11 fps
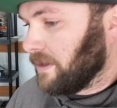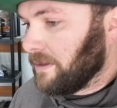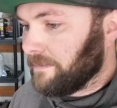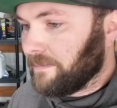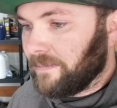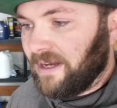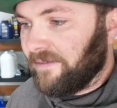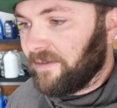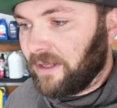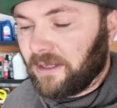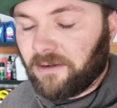have like an
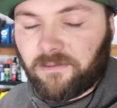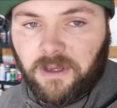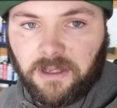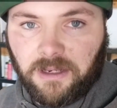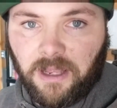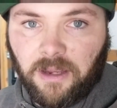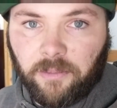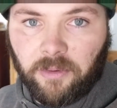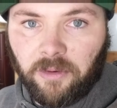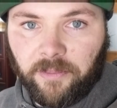event in April, but I'm